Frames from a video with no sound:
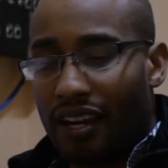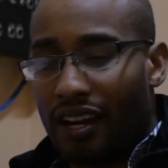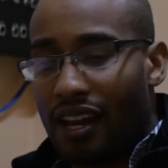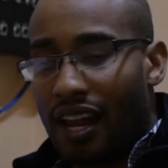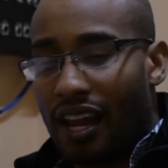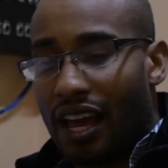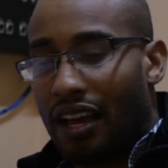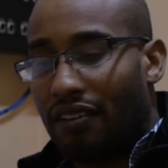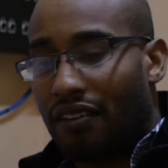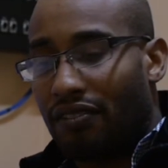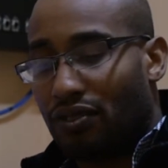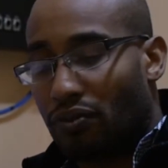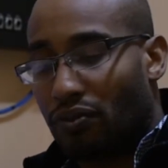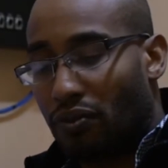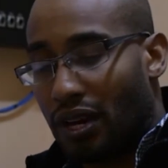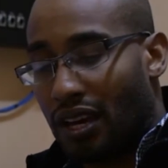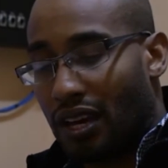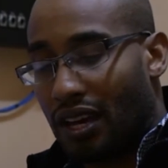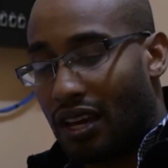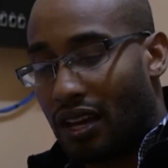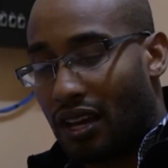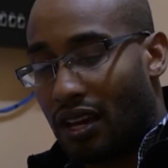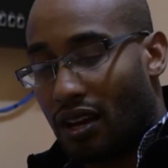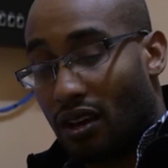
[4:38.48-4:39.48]
of life's
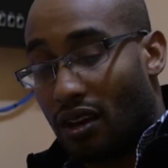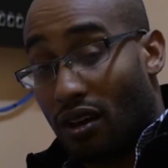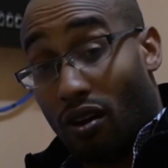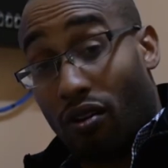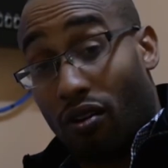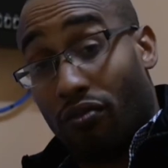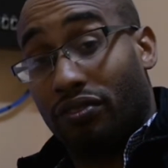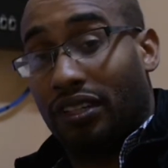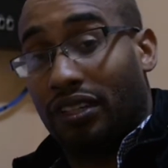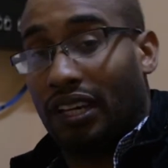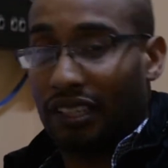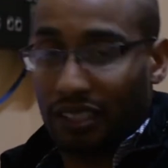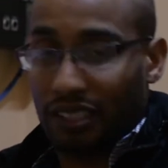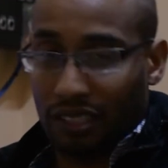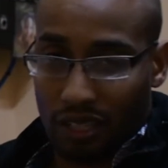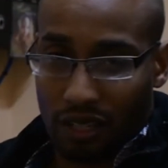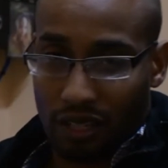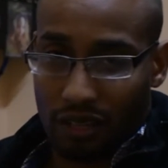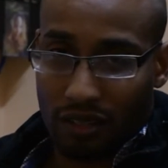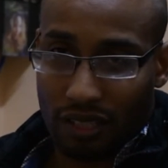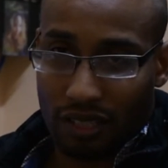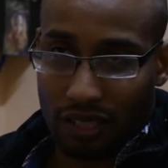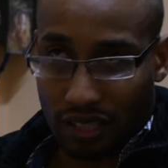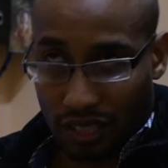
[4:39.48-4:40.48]
way of
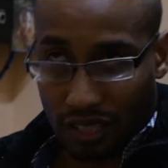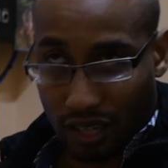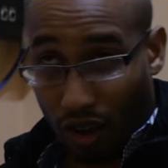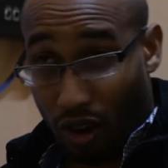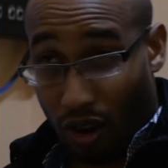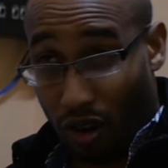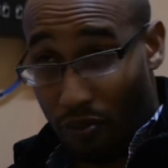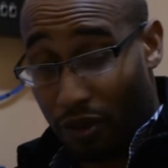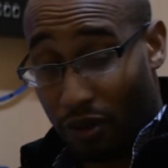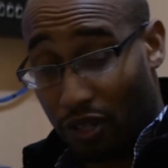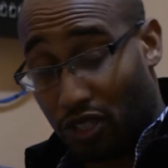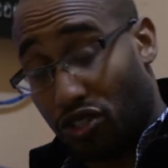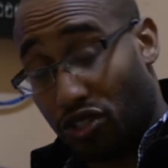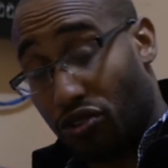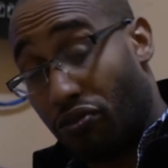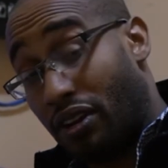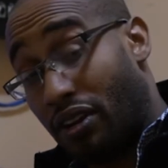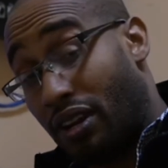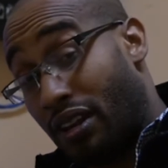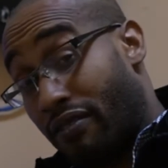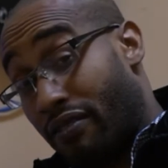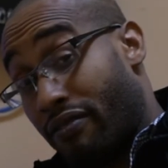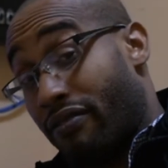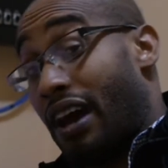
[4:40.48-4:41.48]
testing you to see how much you
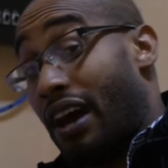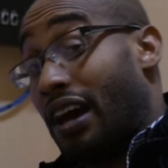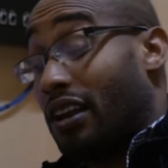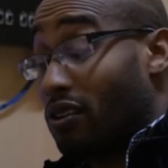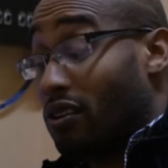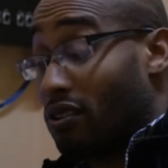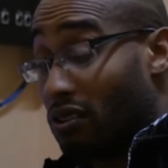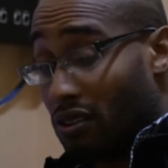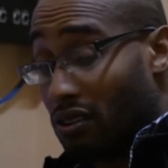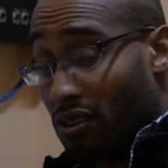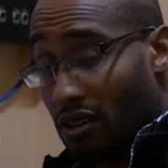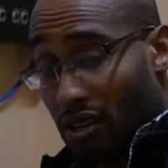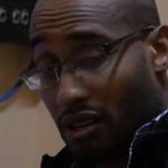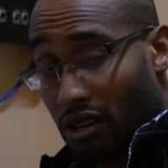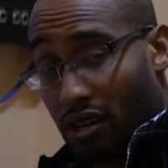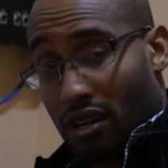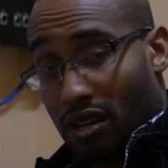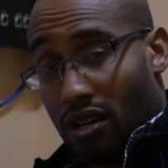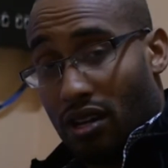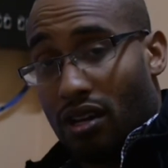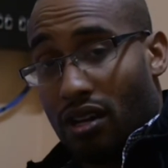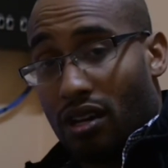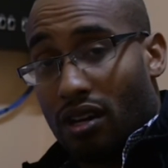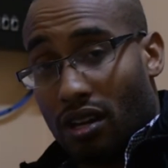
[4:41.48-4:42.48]
really value,
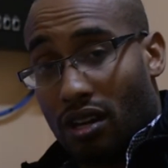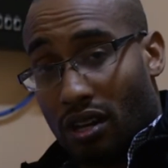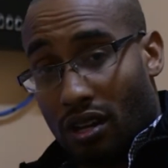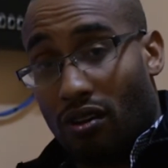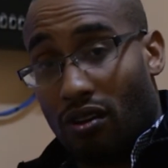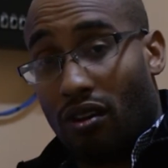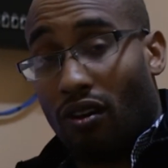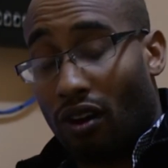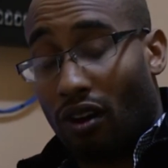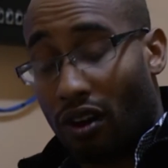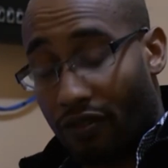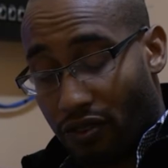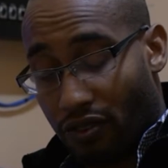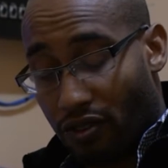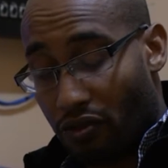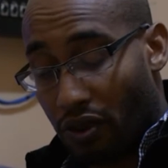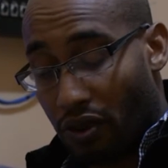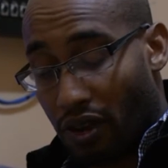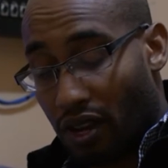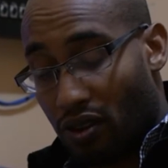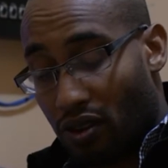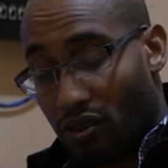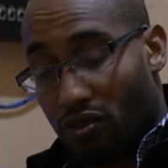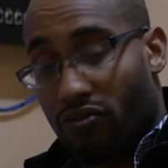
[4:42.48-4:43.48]
if you
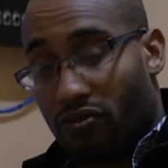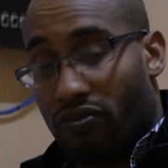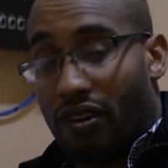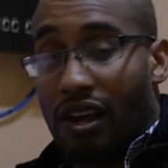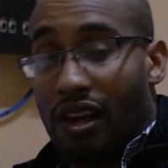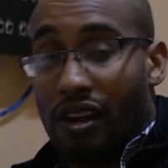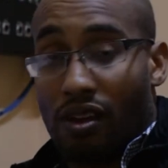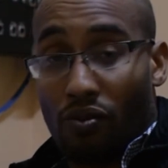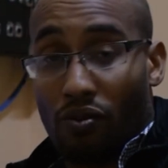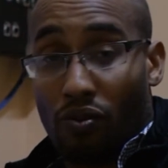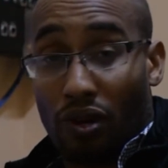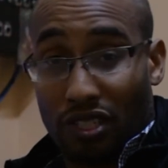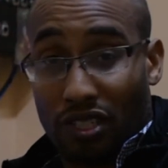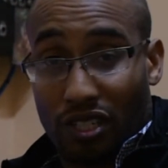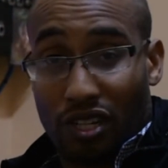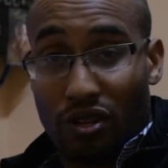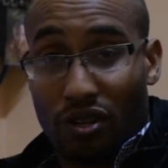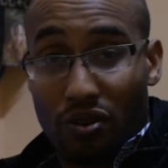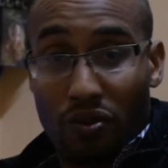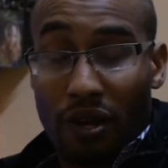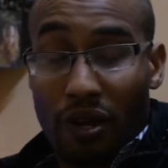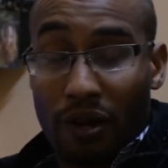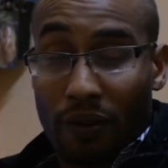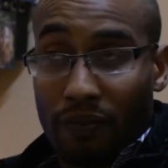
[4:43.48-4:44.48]
really do value what you're
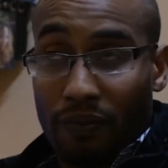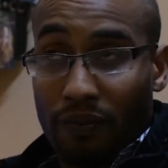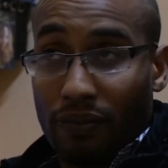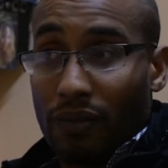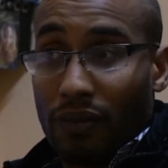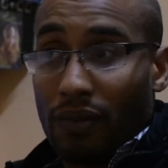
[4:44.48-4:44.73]
doing.